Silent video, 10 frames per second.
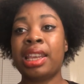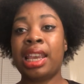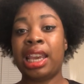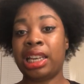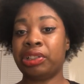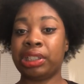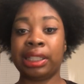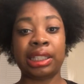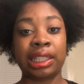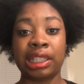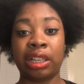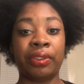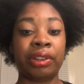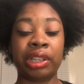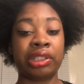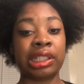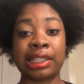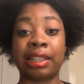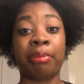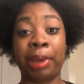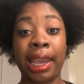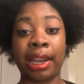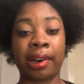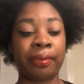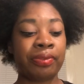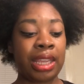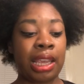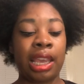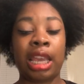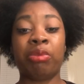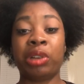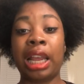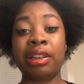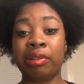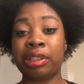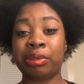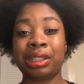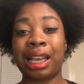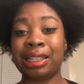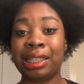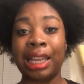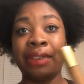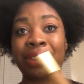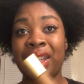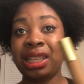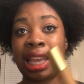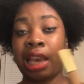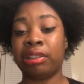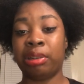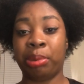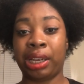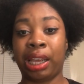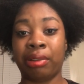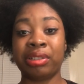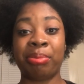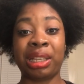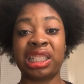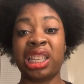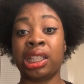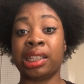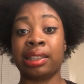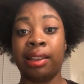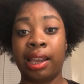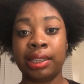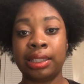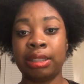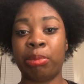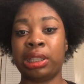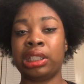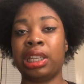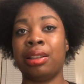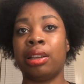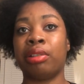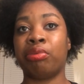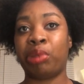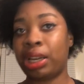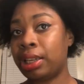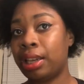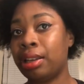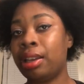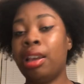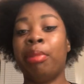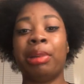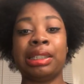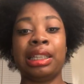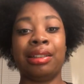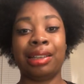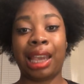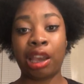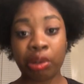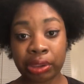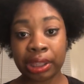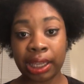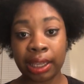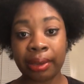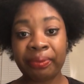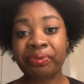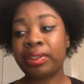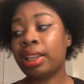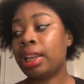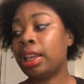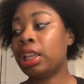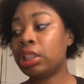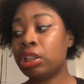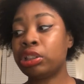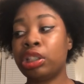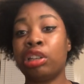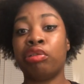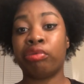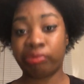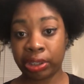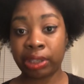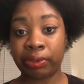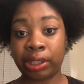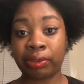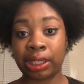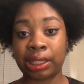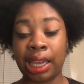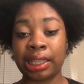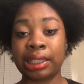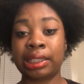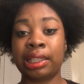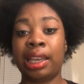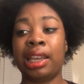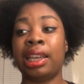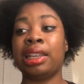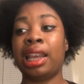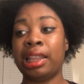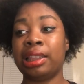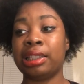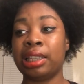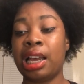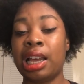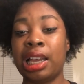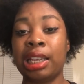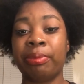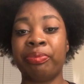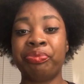and I just like to test out the foundations and compare. And what I noticed was I didn't have any acne breakouts. My skin looked nice. My skin looked radiant. My skin looked healthy. It looked really nice. And at the time,